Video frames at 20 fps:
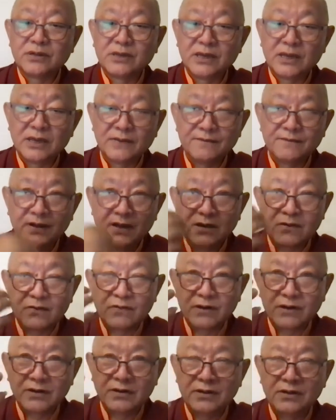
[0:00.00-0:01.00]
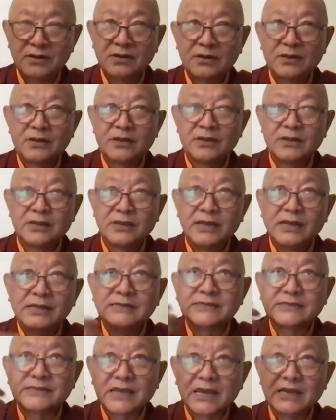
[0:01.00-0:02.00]
have our
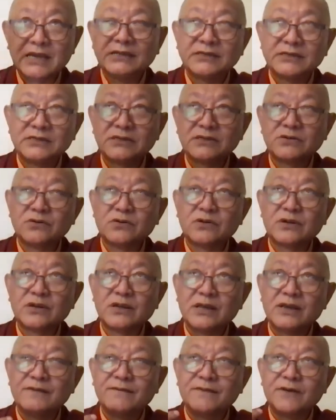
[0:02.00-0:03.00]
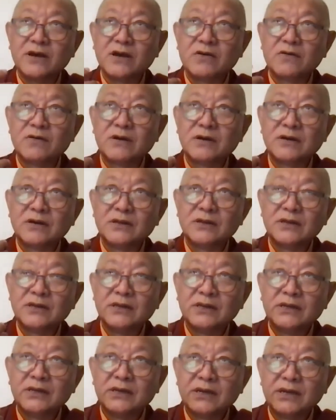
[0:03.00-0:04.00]
insight or have our
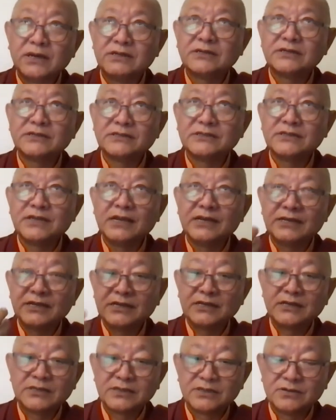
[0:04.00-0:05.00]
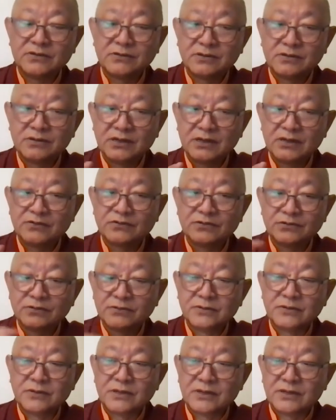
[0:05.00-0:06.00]
understanding, how to,
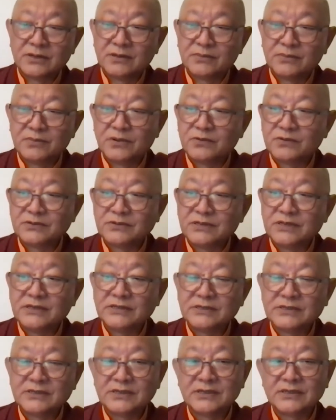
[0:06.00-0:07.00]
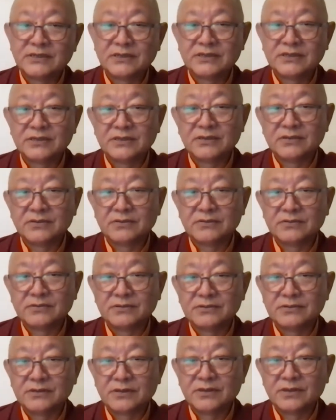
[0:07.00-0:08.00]
because this,
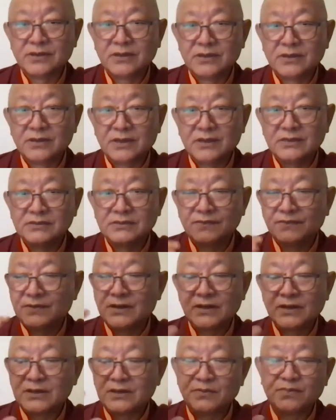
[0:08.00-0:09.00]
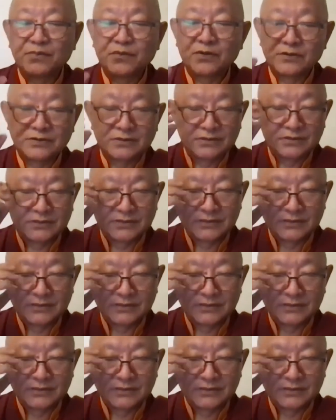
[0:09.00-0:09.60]
is very important.